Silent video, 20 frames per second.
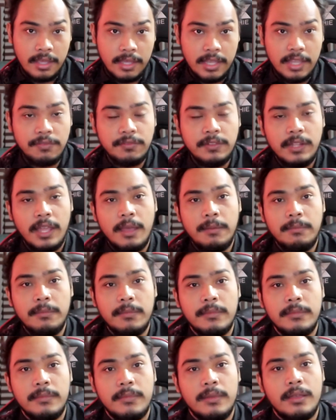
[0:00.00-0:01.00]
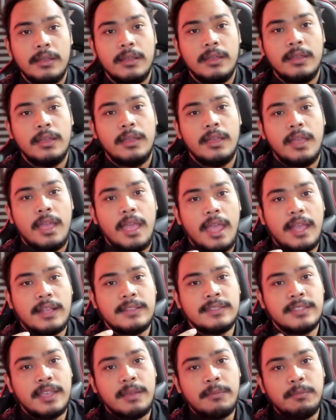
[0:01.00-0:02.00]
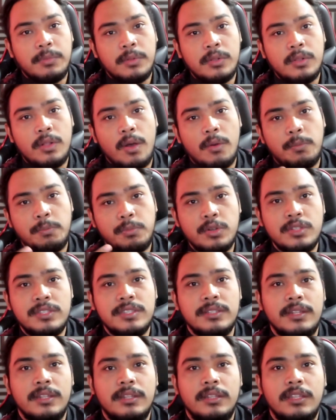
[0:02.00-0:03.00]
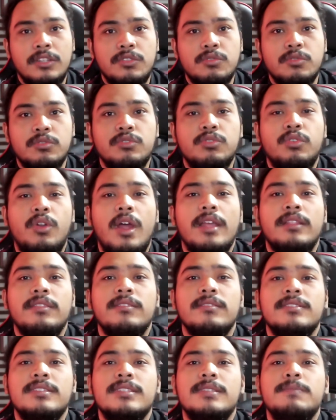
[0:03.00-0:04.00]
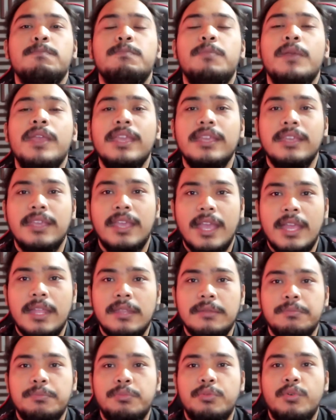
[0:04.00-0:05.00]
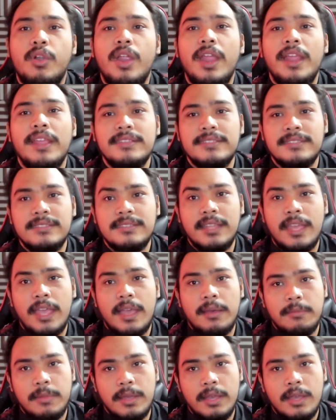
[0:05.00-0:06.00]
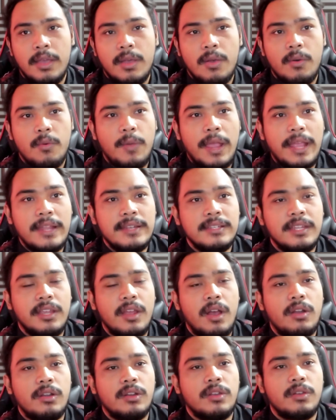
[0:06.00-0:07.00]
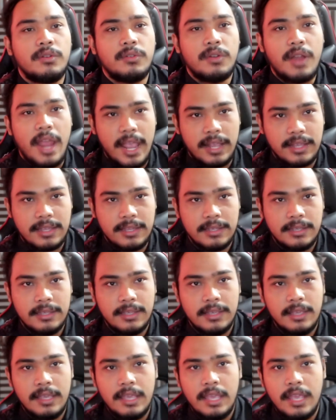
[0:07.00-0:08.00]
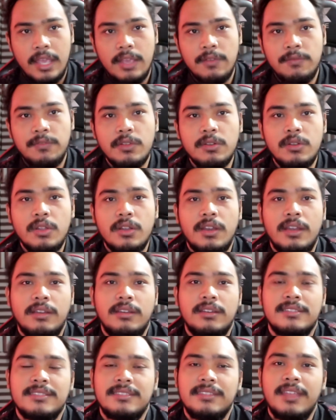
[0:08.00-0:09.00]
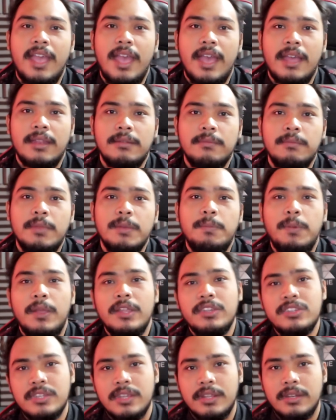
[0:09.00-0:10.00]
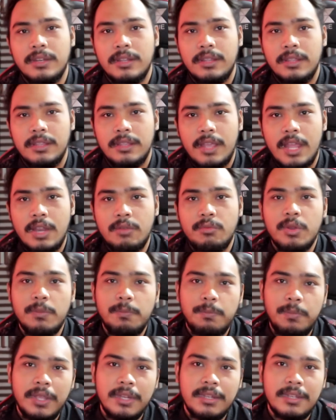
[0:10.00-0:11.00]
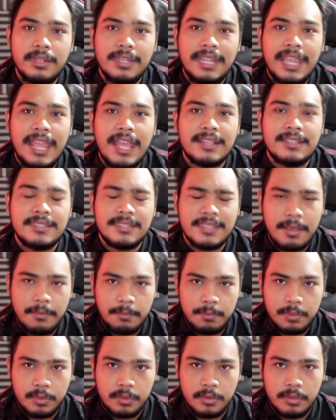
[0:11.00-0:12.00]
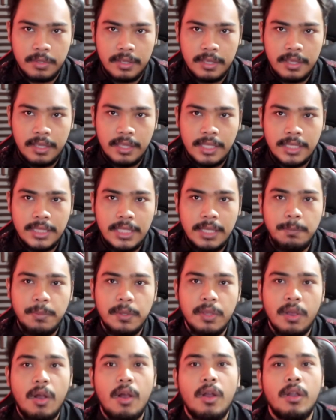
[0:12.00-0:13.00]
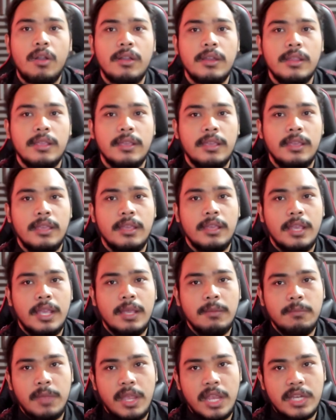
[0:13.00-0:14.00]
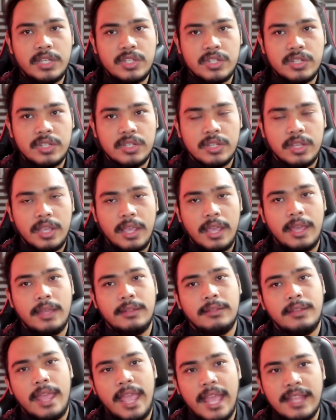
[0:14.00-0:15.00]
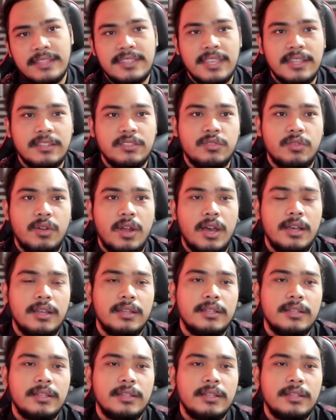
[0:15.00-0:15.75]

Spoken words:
Give them example opportunity to try to speak and praise them when they are correct. If you don't understand, be patient and repeat the example, TPR, image, and etc.